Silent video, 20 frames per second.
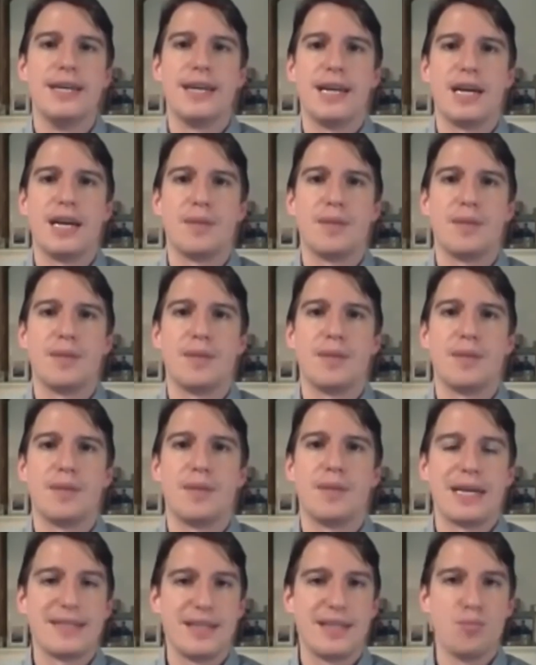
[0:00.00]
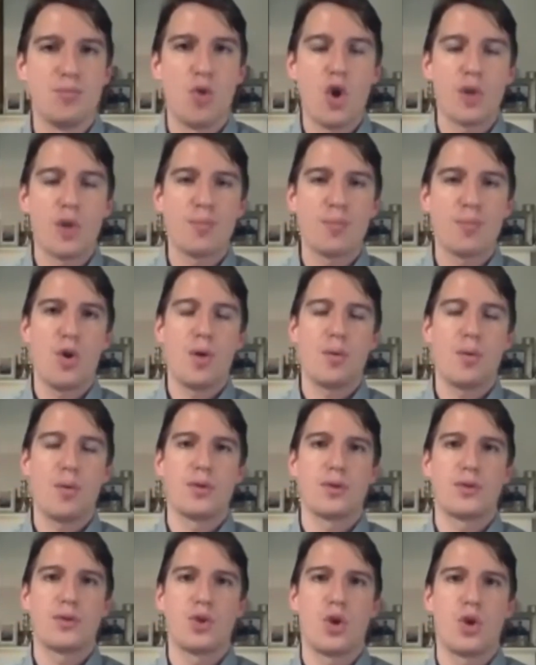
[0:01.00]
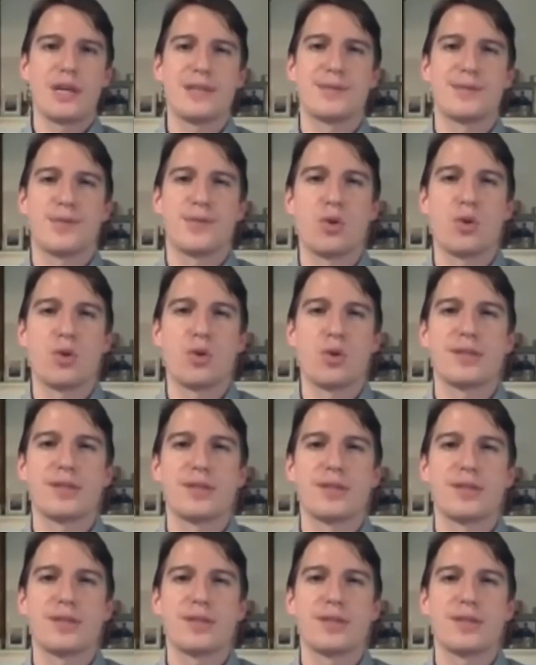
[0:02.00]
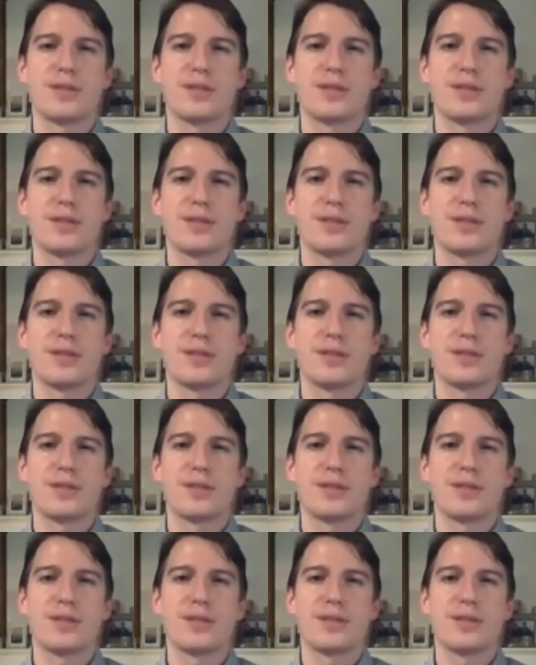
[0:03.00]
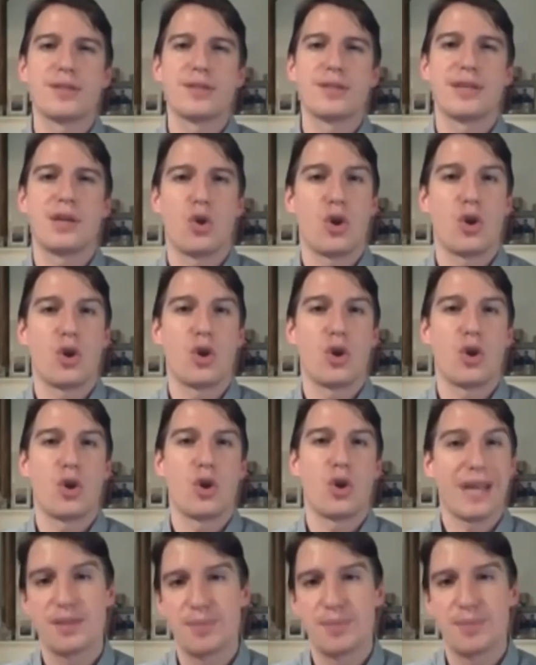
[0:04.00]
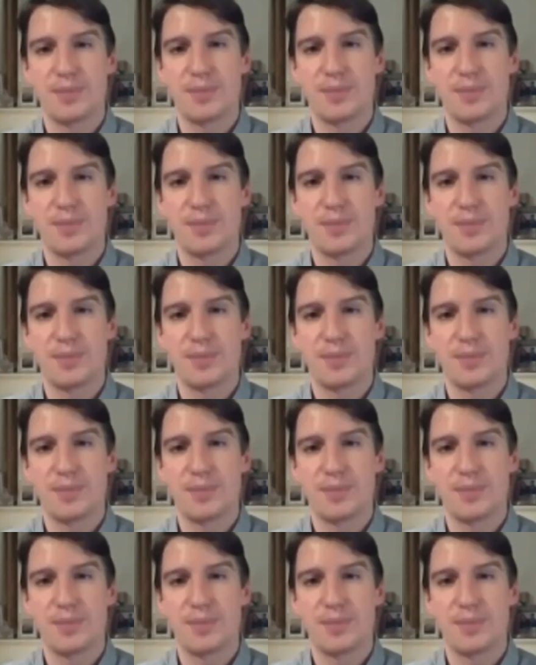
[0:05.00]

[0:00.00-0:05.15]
I see more and more colleagues focusing on organic wines and especially natural and orange,